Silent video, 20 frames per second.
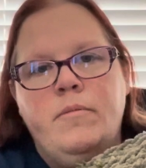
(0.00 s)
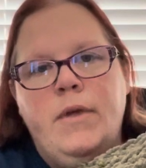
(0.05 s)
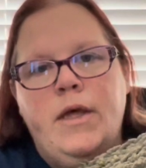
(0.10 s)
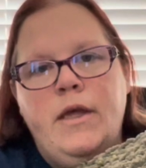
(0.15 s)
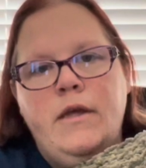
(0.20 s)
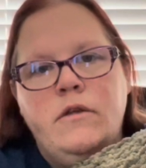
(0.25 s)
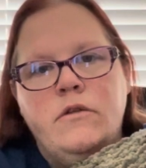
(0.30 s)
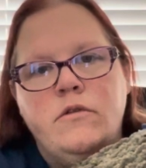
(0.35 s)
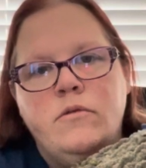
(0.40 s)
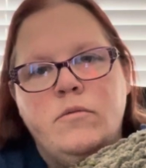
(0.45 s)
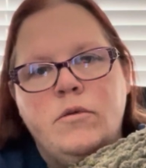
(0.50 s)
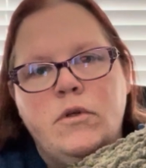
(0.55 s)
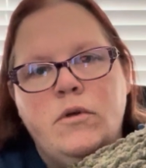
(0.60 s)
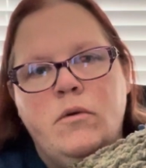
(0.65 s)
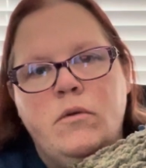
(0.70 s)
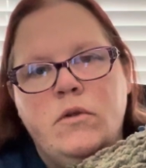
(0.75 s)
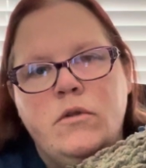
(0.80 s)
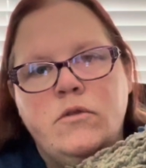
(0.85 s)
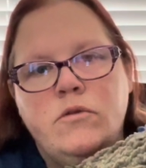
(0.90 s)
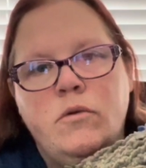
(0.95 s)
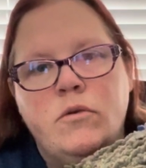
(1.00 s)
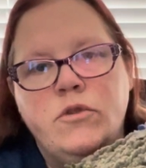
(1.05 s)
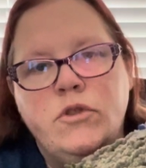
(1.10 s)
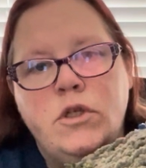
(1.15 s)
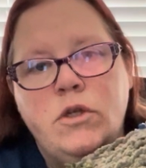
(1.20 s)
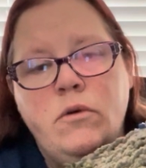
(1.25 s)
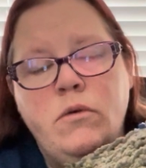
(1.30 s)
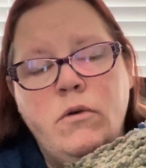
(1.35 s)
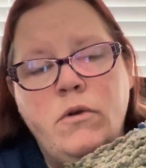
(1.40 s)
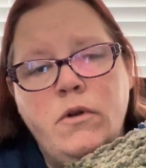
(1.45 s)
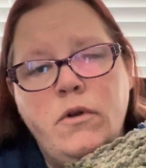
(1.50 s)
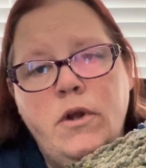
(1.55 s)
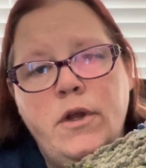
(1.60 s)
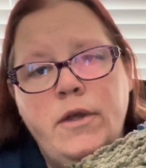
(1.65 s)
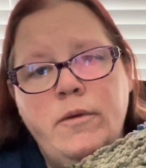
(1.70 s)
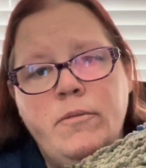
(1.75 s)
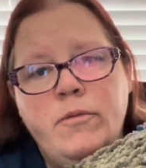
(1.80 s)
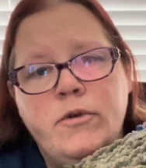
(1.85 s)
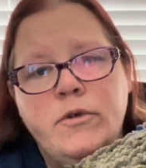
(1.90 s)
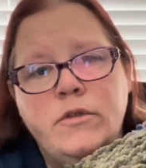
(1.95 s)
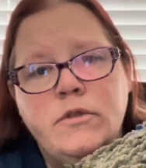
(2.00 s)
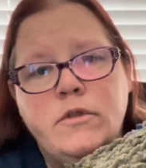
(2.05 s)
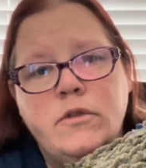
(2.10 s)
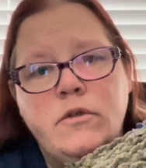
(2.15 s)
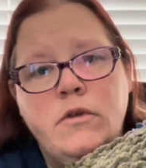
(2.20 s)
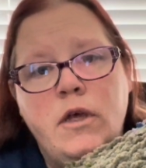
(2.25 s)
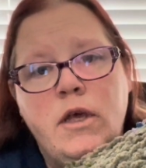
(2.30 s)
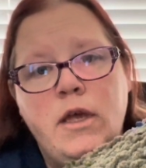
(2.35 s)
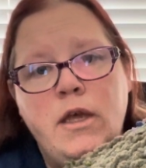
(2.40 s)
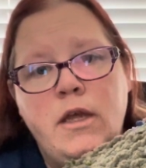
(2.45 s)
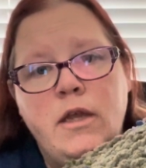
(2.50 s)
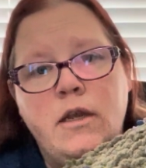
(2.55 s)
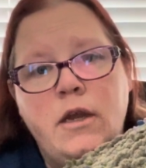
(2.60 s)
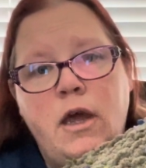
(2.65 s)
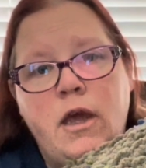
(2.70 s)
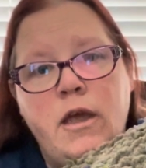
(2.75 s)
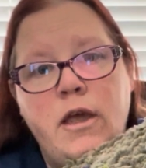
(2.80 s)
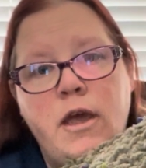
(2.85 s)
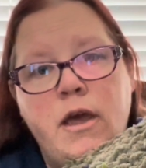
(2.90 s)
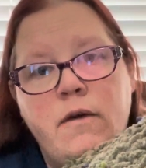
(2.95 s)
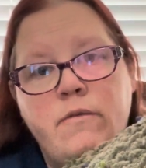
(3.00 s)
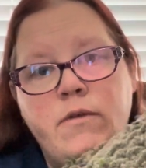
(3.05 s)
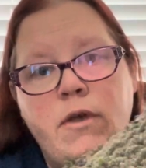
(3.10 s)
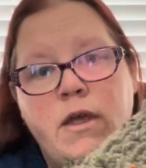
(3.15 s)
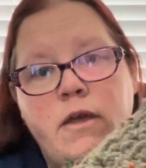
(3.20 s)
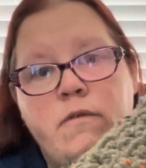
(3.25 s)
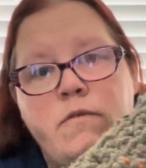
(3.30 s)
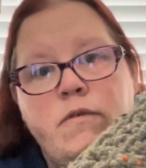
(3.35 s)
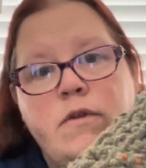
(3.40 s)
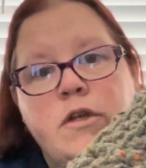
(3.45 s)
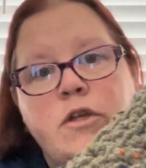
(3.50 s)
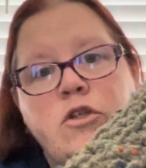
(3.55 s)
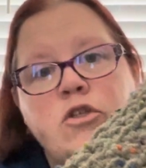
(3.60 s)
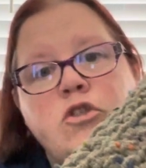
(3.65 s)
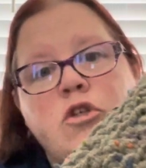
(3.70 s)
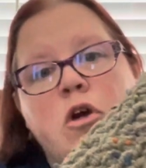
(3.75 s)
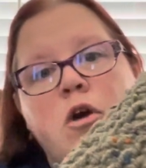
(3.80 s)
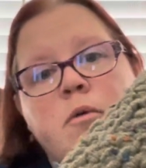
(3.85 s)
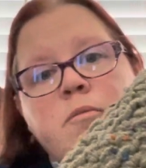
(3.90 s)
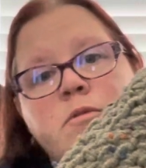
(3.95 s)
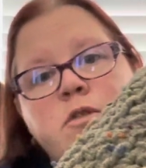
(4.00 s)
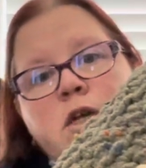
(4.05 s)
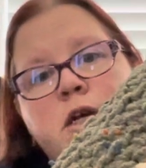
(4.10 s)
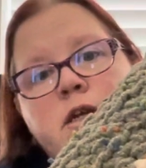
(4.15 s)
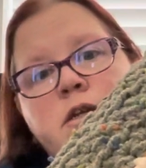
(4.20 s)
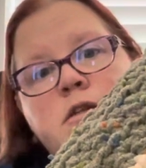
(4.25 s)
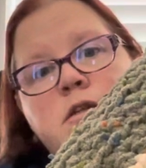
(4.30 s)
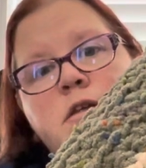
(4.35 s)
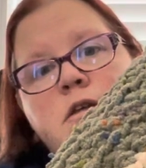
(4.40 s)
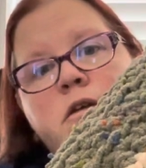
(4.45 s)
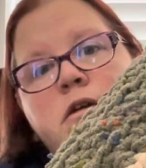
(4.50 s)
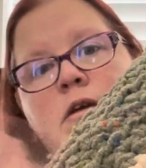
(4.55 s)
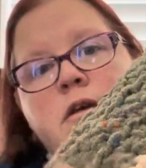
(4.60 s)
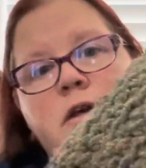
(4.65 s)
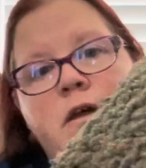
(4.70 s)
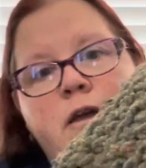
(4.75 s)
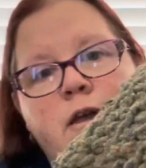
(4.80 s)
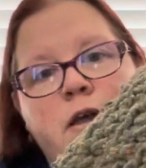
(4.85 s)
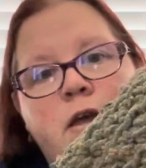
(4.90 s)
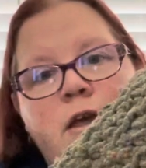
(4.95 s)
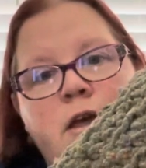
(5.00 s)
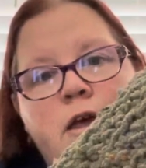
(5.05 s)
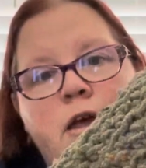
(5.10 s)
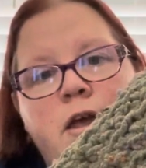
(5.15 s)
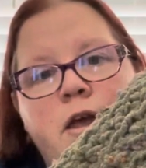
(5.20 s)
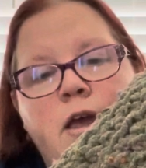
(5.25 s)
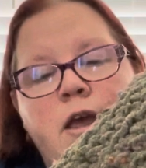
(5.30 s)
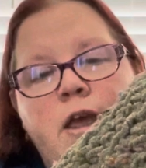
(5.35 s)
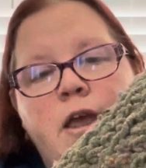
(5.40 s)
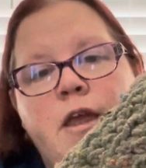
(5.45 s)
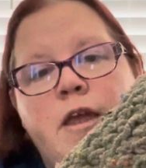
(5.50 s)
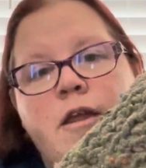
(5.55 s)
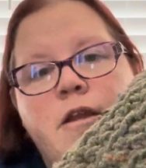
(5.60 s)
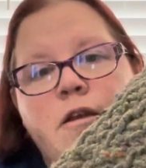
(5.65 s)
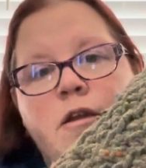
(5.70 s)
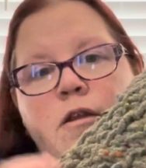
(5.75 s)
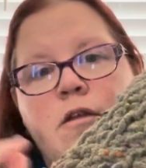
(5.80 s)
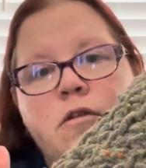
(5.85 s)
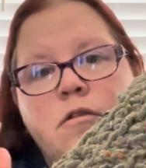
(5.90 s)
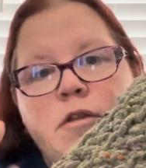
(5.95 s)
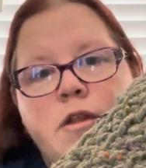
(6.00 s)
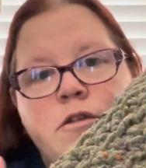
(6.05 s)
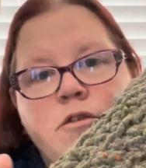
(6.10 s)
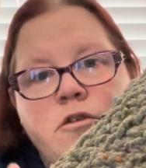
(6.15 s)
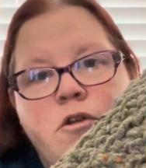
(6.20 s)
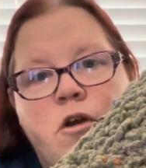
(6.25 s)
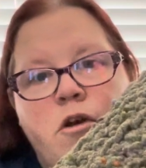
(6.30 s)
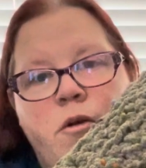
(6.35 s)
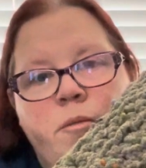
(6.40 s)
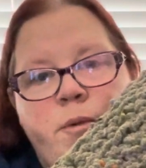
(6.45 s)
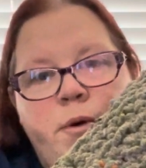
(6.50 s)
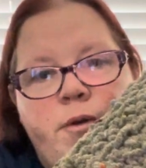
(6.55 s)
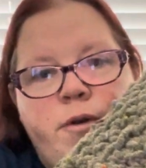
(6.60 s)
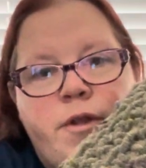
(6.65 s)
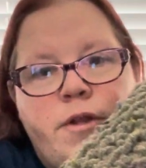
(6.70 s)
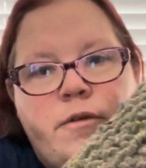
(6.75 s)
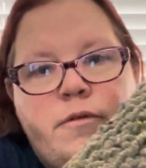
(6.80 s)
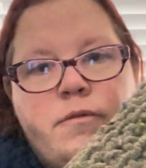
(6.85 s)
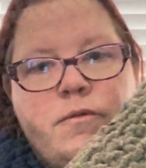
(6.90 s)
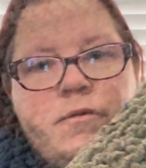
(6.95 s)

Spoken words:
back to Ricola's Crochet Corner. I am Crystal and I have a finished object. And let's talk about it.